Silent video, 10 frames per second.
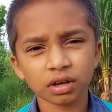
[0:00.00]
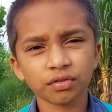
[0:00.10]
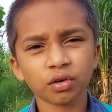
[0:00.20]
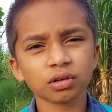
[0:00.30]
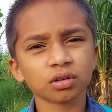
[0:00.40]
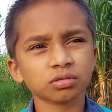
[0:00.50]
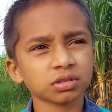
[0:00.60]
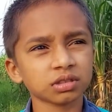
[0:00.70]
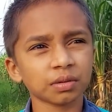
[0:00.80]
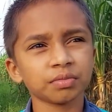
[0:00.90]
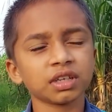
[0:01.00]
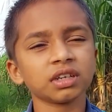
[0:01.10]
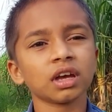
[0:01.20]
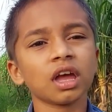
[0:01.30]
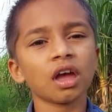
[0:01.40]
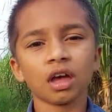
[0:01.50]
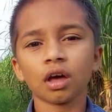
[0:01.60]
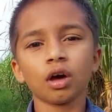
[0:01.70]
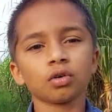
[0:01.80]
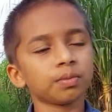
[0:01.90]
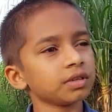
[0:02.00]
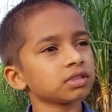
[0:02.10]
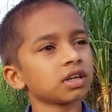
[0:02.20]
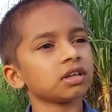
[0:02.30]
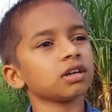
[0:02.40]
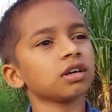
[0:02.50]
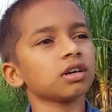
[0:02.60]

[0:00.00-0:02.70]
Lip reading: Yeah, 4,000 something rupees and